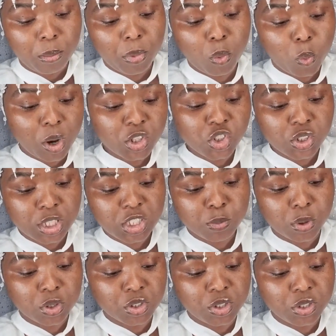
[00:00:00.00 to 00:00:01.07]
But watch this,
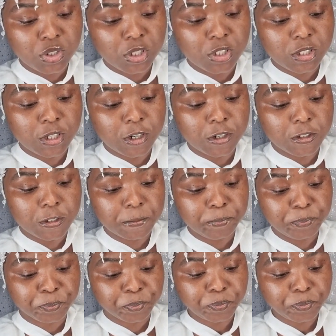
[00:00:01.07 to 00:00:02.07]
brothers and sisters.